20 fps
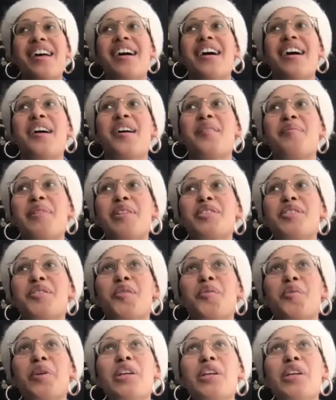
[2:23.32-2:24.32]
Um, and so
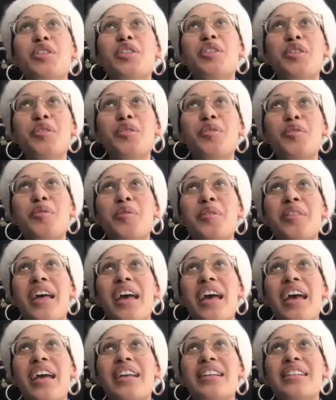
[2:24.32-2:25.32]
we knew
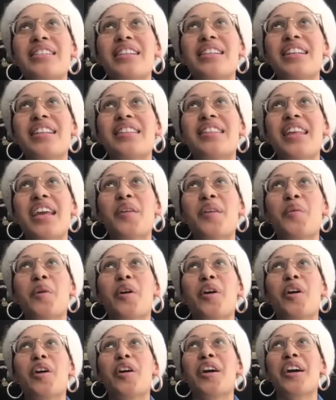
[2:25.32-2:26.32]
that they
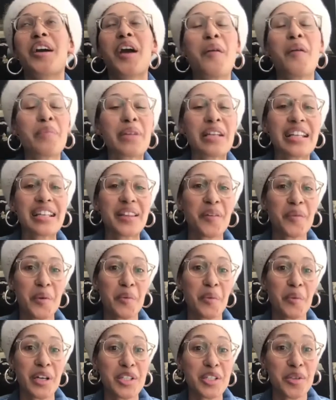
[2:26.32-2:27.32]
were a company that we
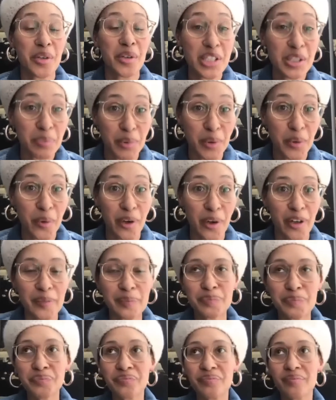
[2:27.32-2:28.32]
wanted to explore
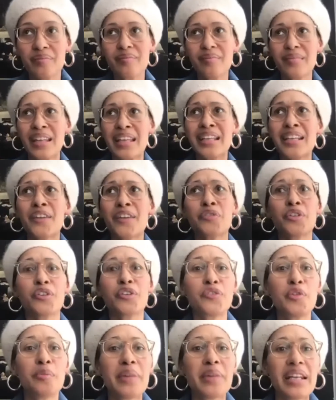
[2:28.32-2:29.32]
and after a
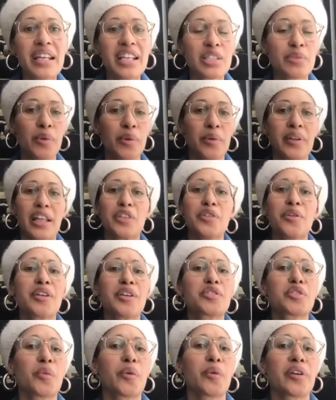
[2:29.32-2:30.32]
few meetings, we were like, you
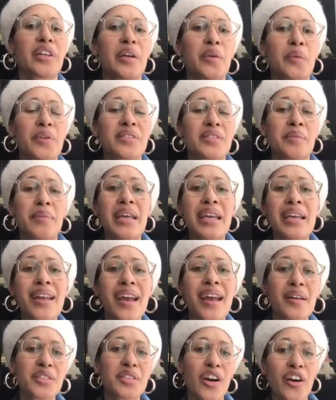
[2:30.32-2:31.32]
guys are working with some
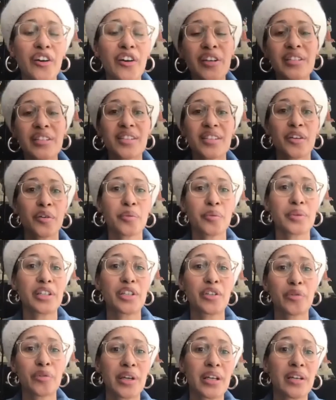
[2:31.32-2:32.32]
in-house artists that are really
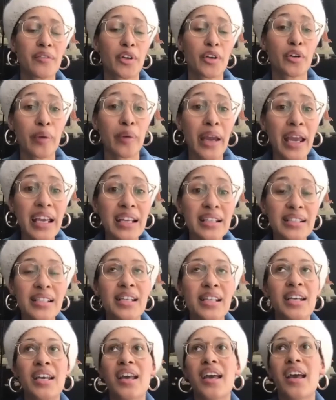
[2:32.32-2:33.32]
creative and great.
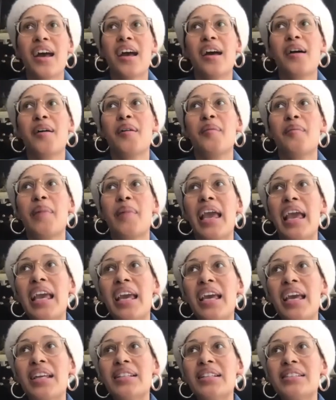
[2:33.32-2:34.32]
Um,
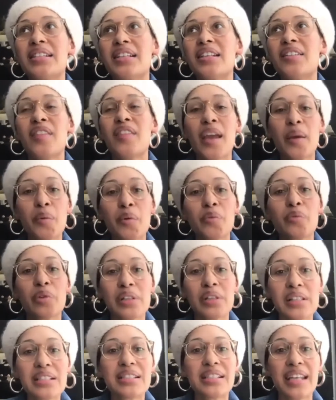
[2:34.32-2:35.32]
and they were
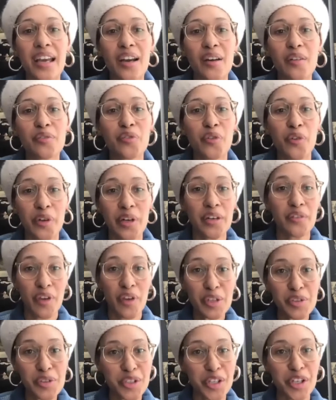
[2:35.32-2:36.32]
really down for an
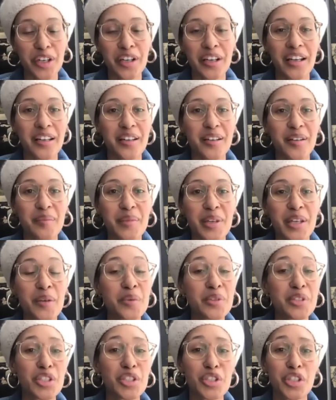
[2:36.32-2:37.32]
adventure. Um, it
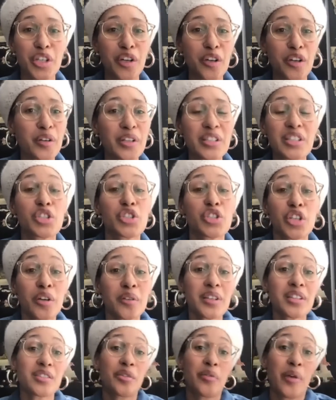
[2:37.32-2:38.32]
was a show, it's a show
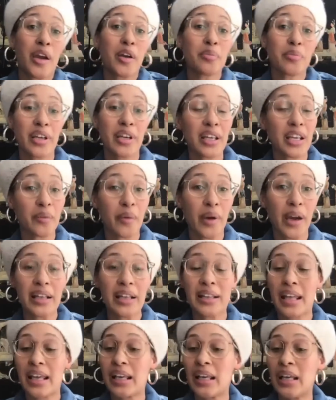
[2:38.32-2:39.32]
that's groundbreaking, right?
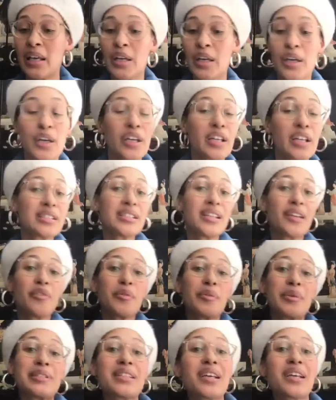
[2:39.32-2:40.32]
Like it's never
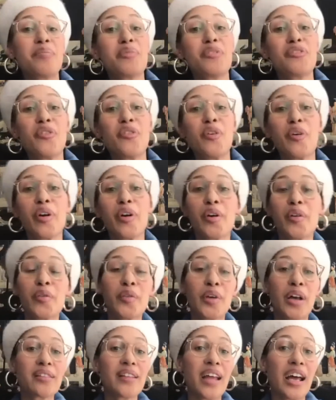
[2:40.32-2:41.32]
been done before.
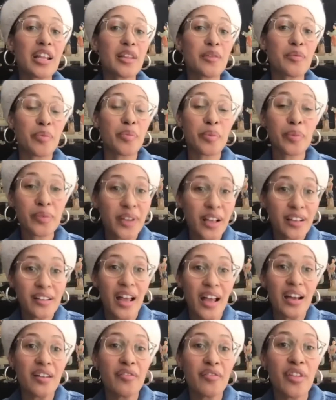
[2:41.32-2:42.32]
A lot of a
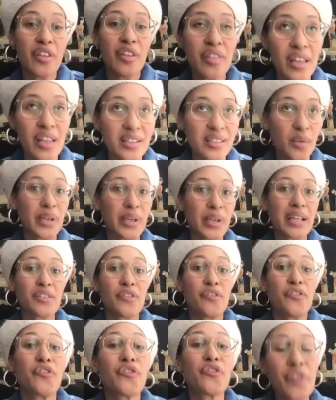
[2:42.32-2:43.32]
lot of the things that we had to
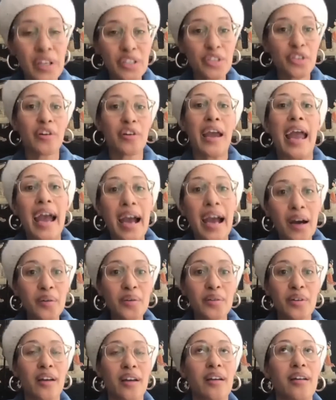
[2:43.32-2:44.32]
figure
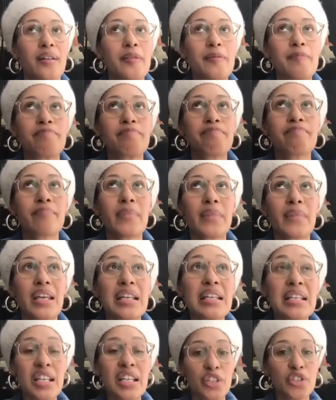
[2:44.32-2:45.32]
out um,
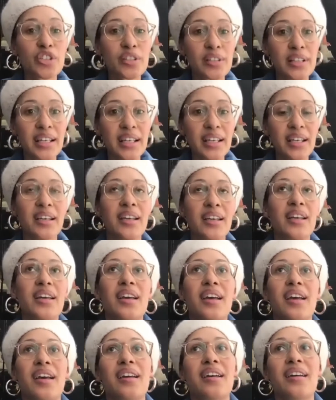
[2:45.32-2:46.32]
initially
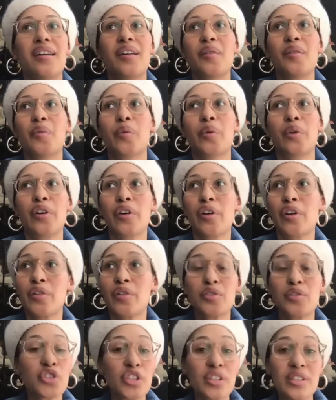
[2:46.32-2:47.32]
uh, were
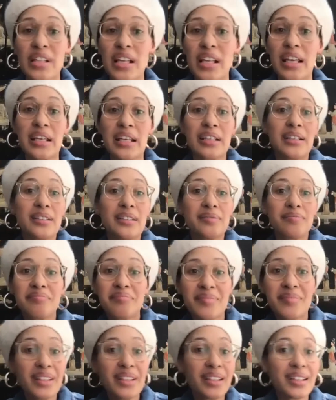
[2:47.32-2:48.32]
just like
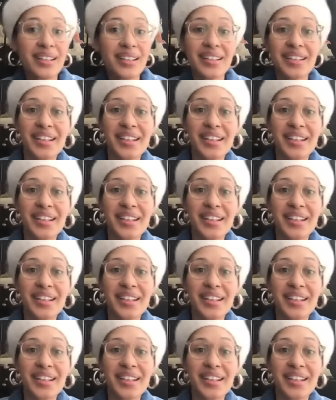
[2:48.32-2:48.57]
uh,